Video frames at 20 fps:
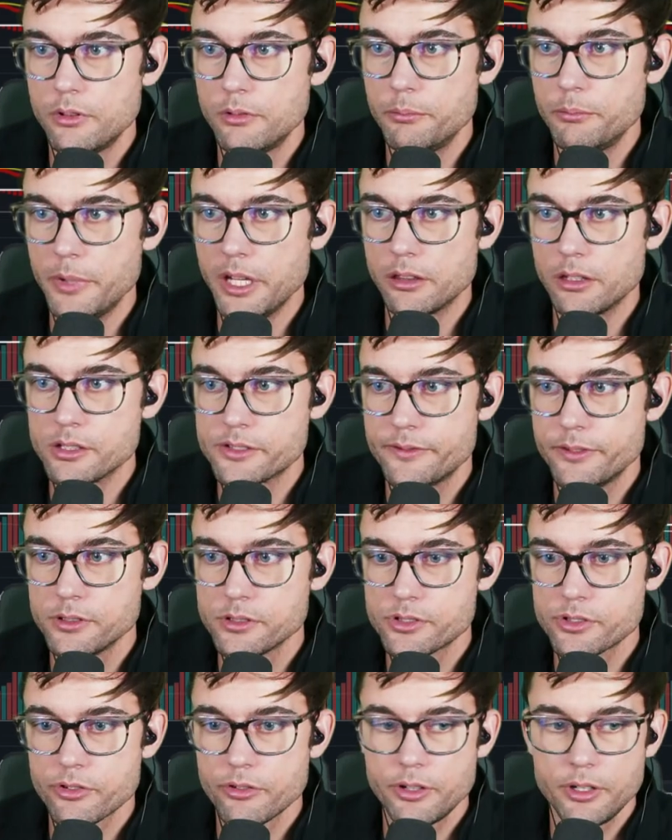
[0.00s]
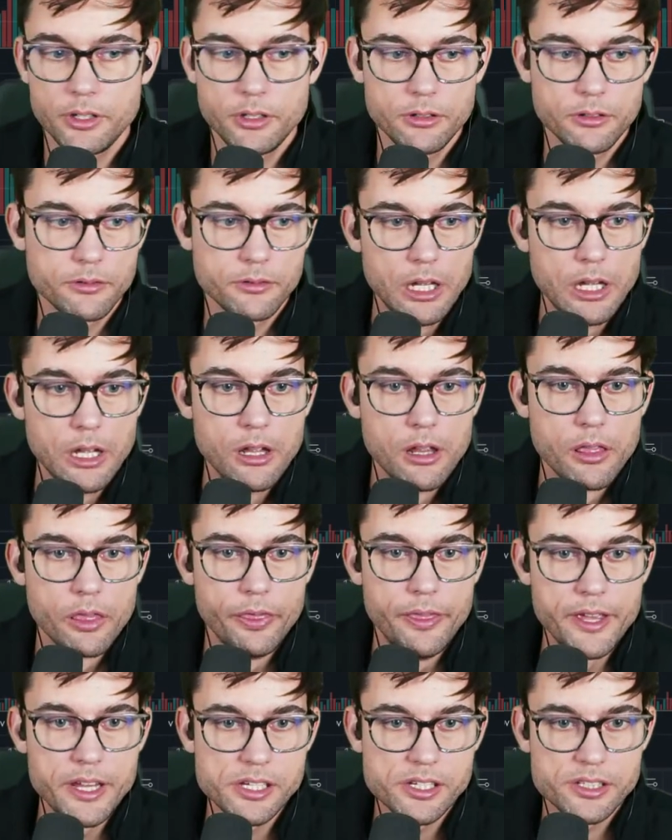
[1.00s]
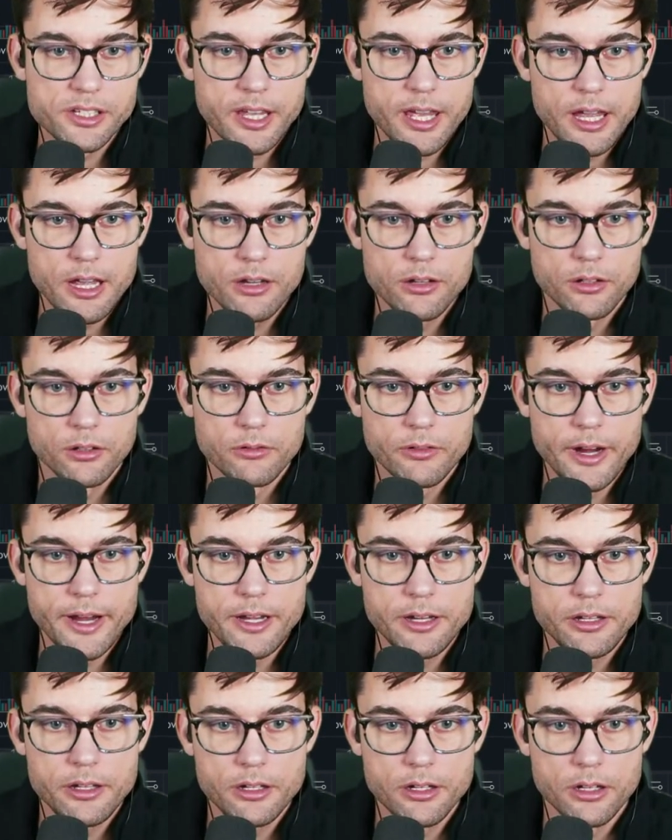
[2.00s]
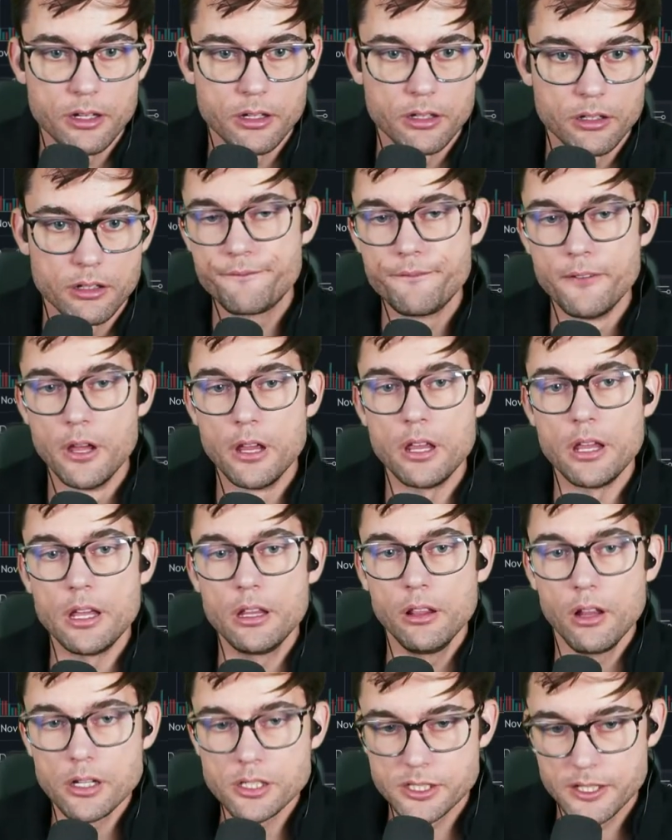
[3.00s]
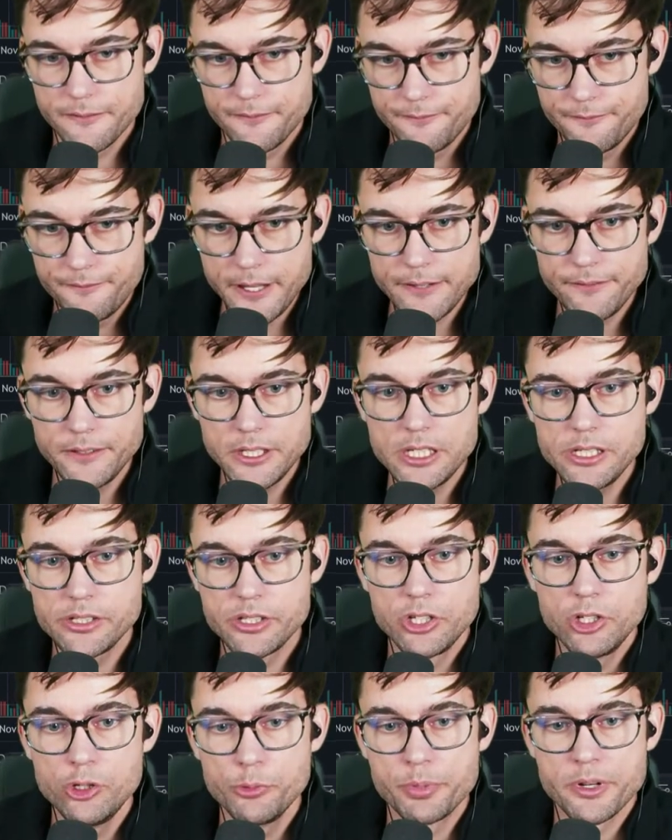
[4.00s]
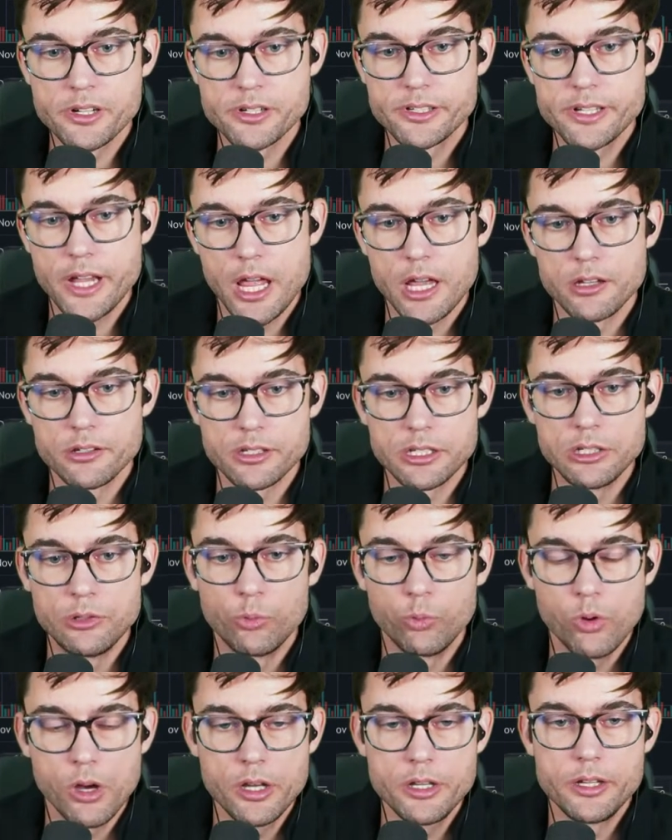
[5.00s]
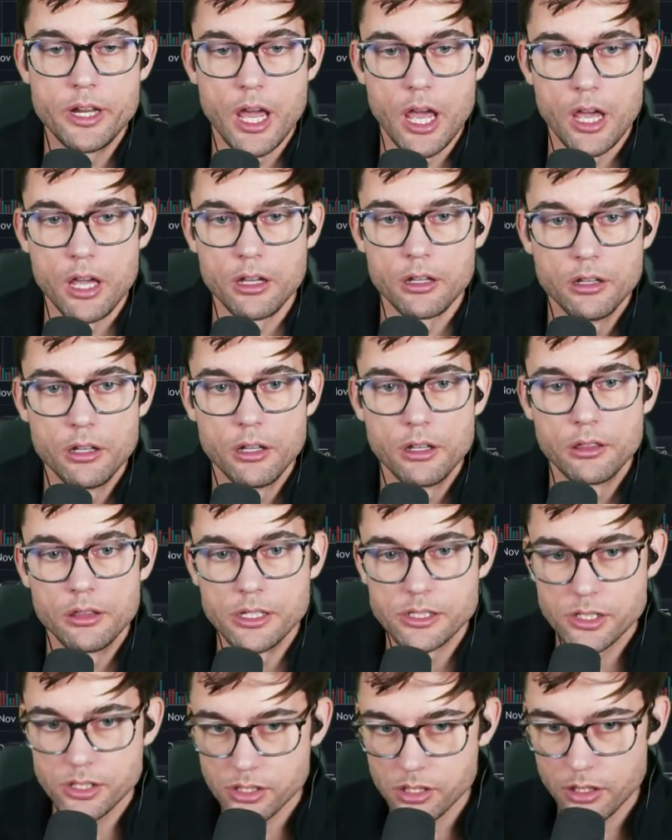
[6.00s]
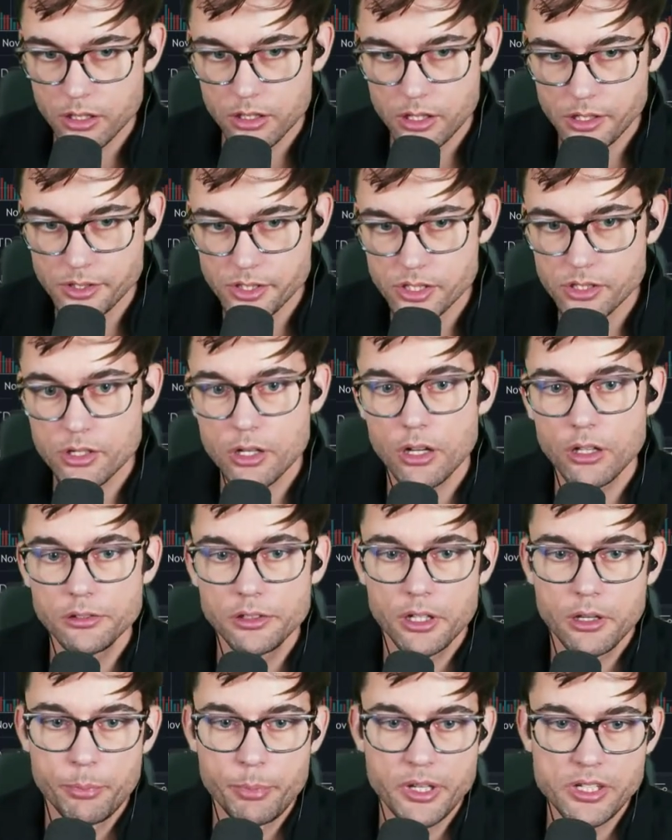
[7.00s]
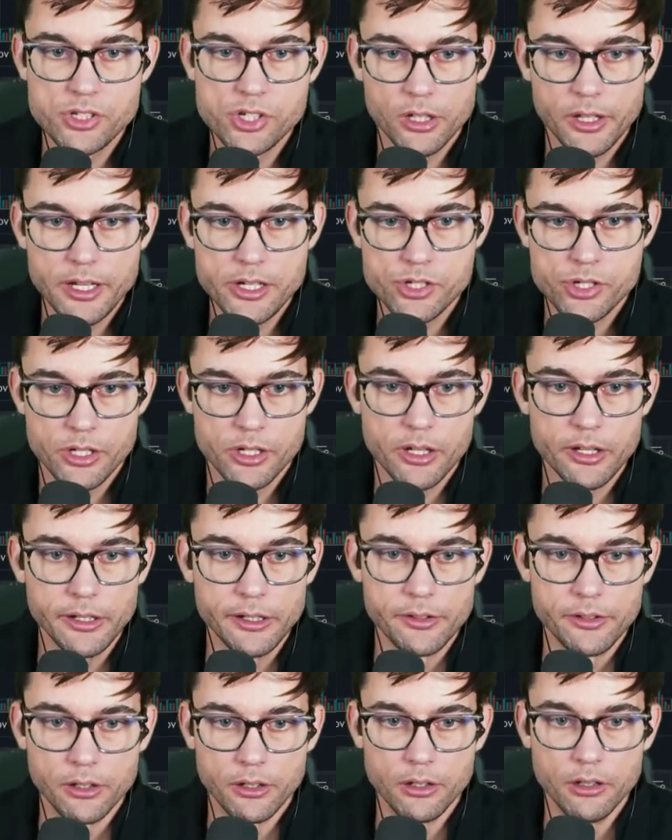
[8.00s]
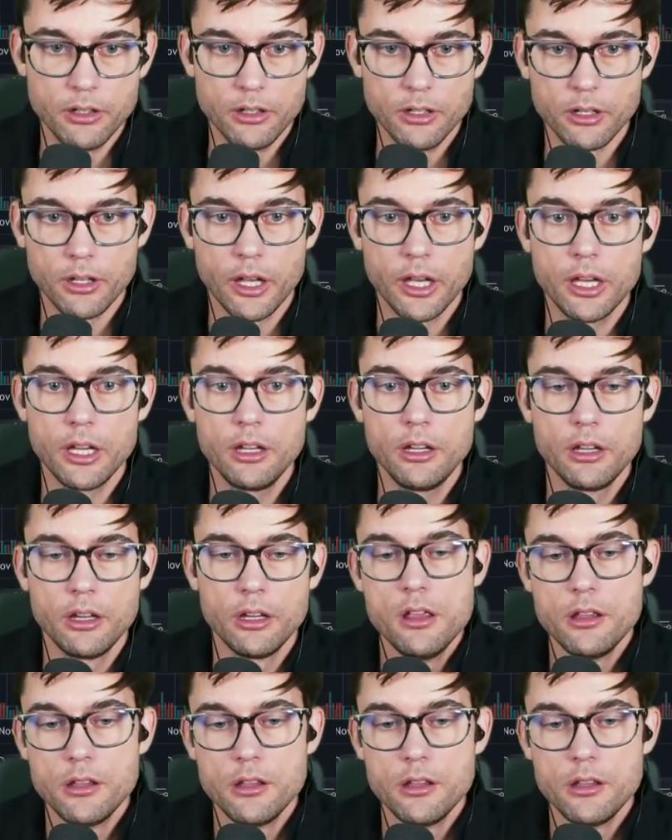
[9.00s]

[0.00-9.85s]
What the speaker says: Make this full screen. This candle right here, it lost 52% in one day. This is called a capitulation candle, okay?